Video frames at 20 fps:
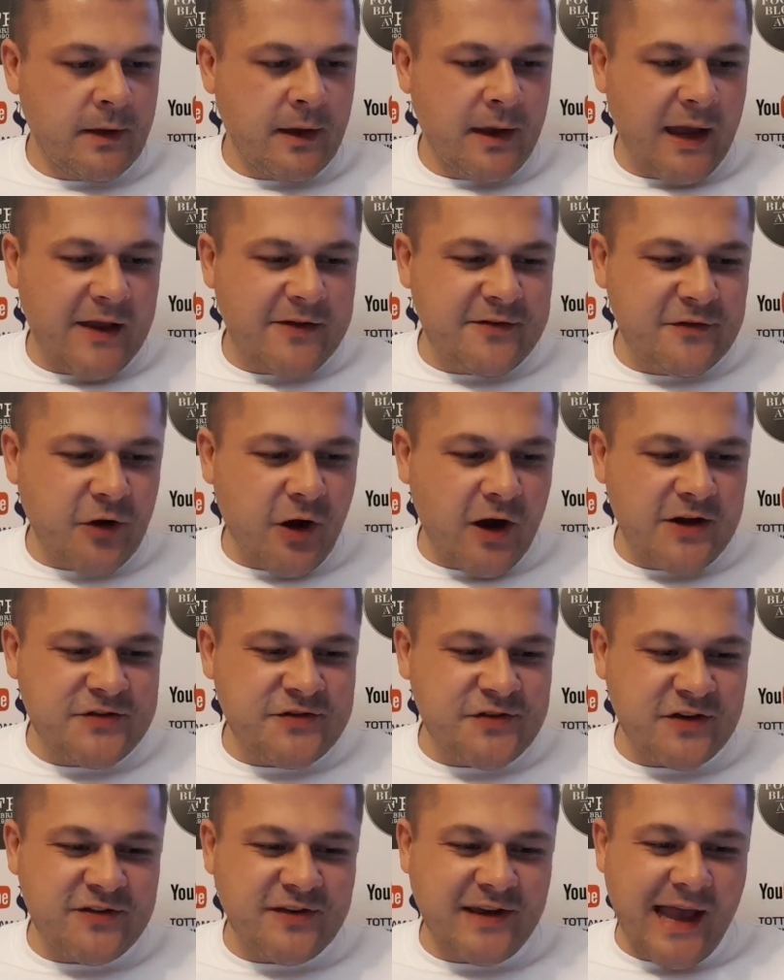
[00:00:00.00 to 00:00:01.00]
It's nice
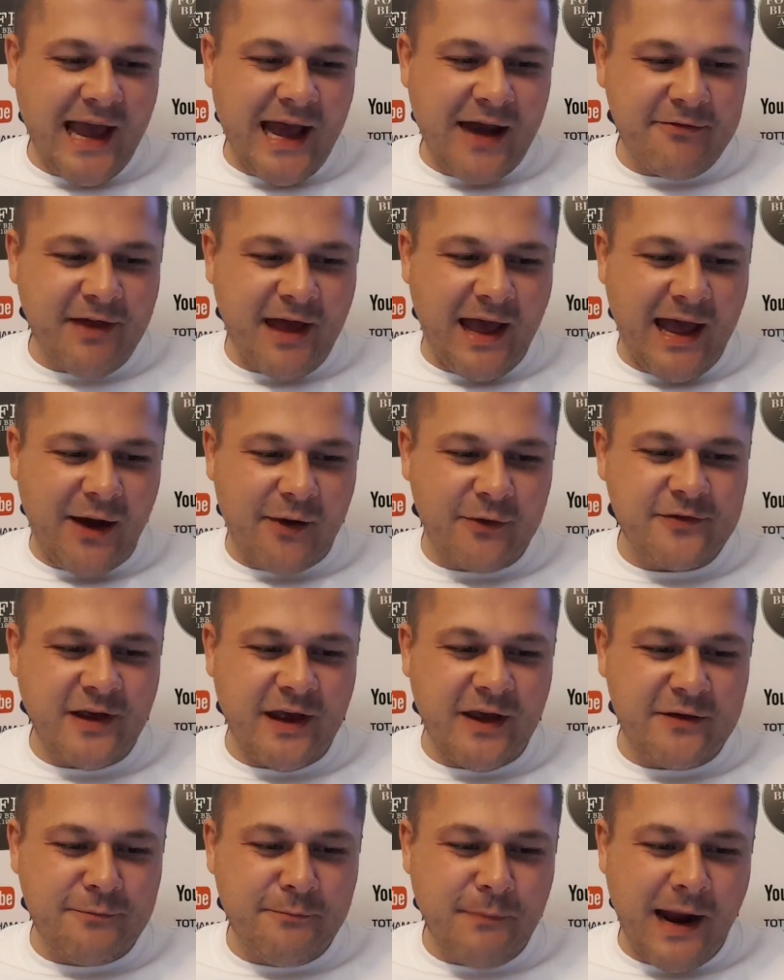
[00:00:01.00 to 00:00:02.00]
just to get out of the house. It
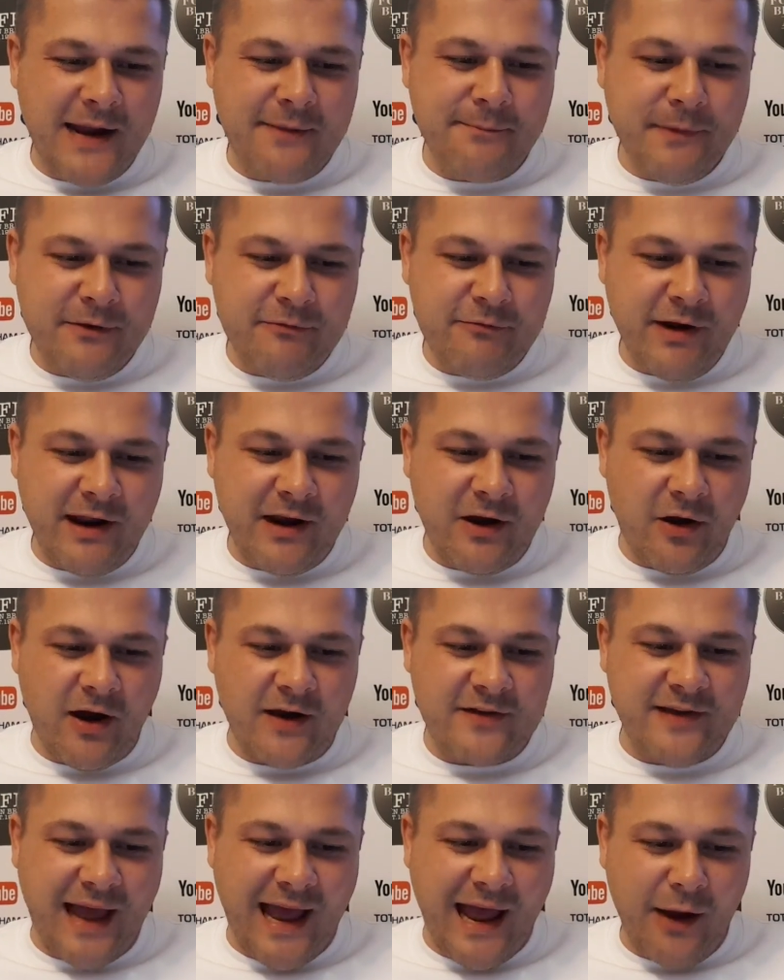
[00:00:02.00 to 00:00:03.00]
has made me
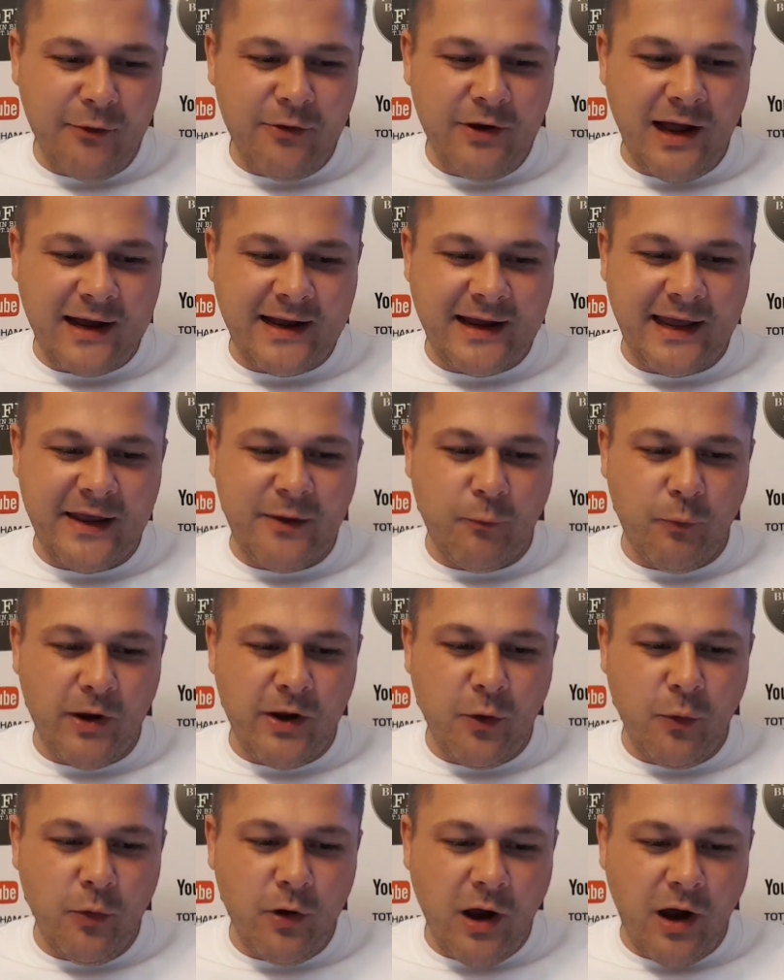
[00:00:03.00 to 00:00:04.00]
realise how lucky we
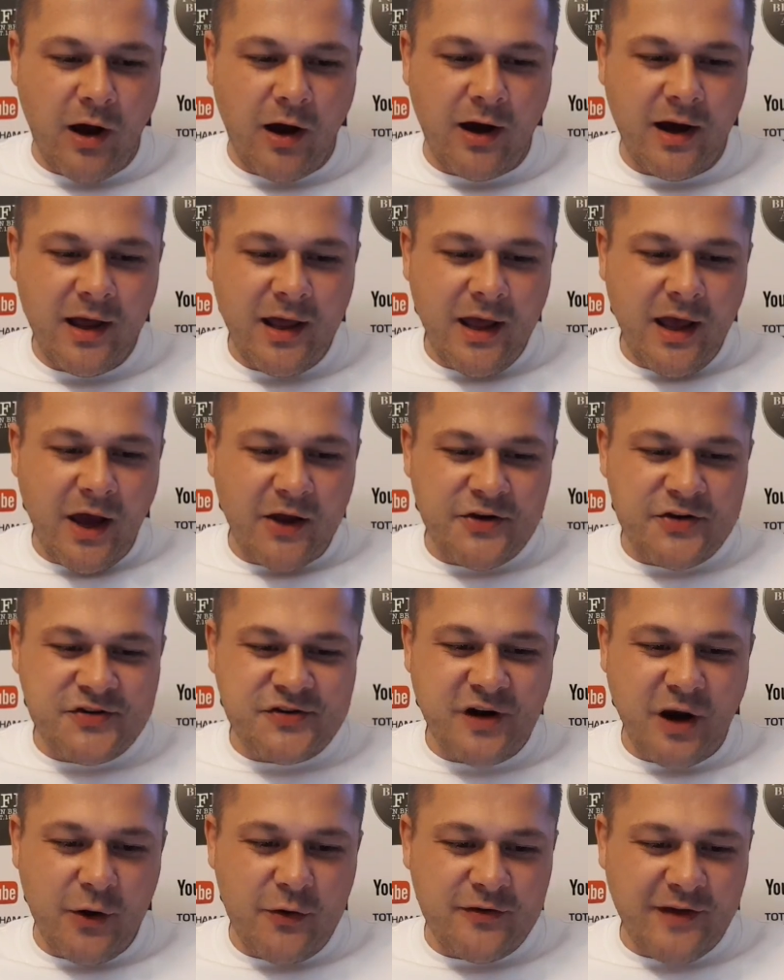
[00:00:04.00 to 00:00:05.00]
all are and
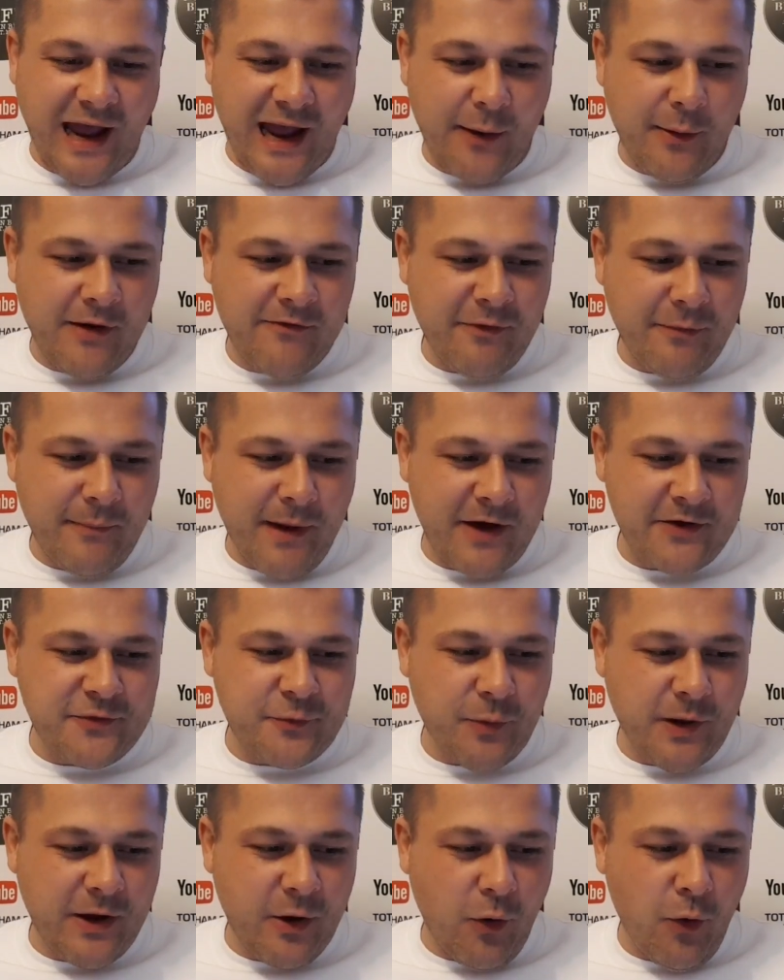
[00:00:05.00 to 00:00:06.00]
shows however much
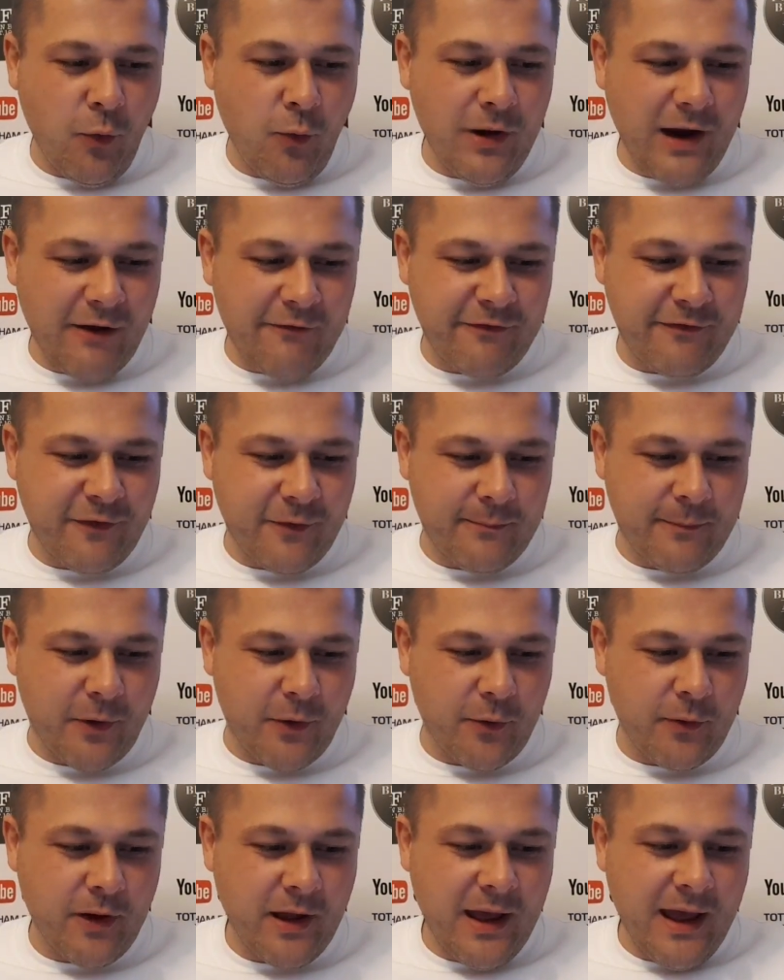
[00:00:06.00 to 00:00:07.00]
we all love
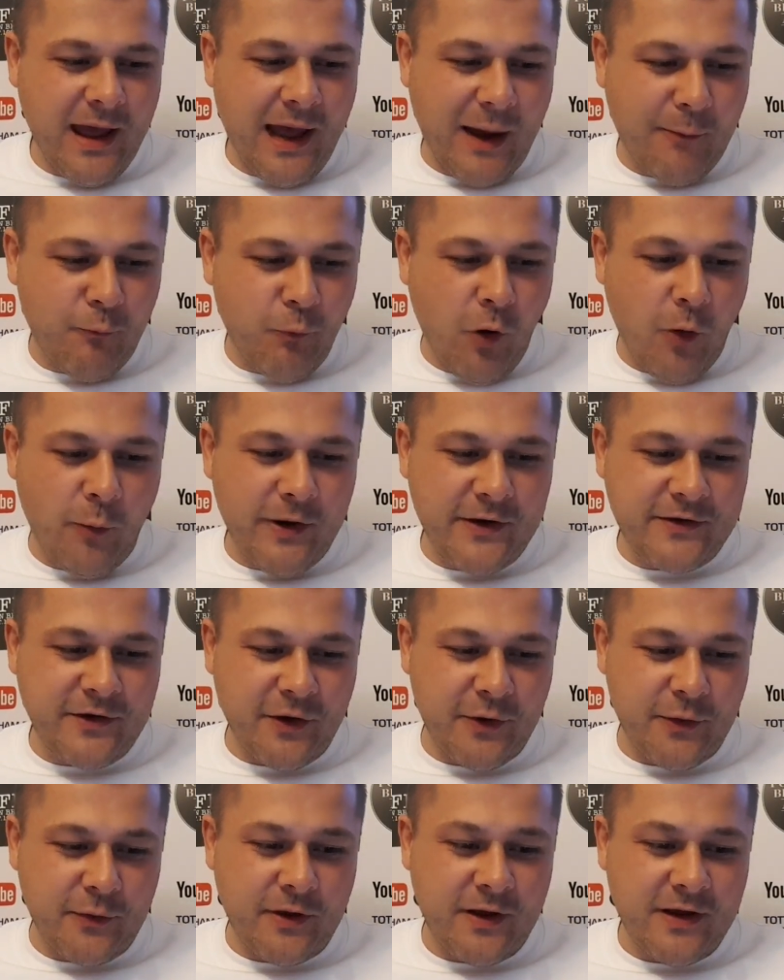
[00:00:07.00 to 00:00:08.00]
football and what we
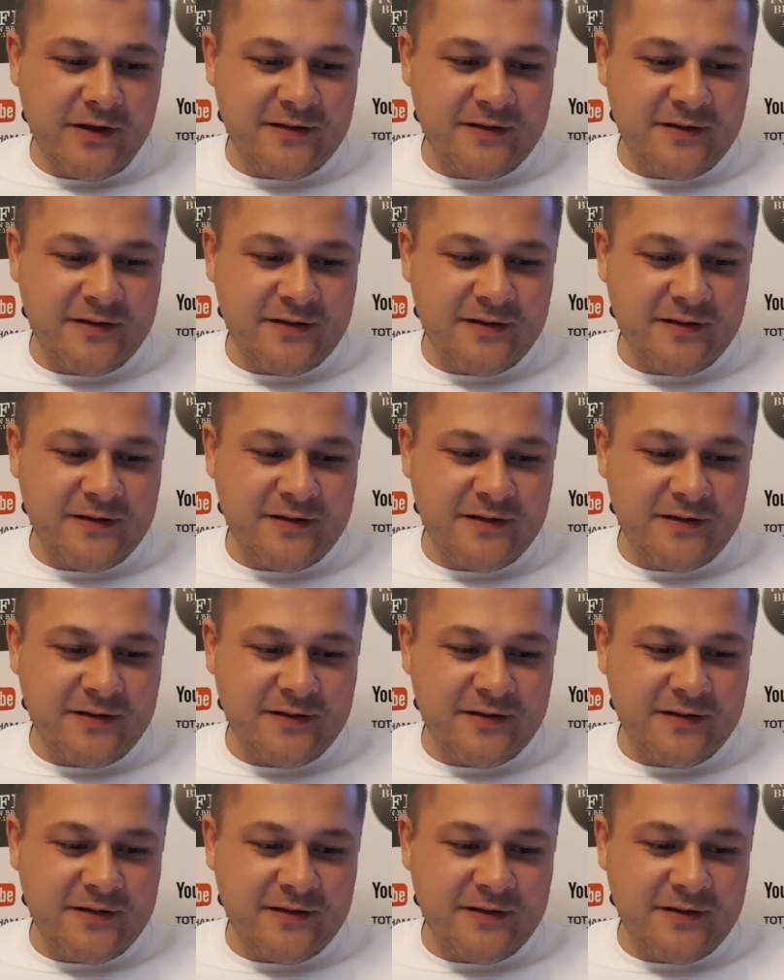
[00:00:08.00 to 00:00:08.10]
do.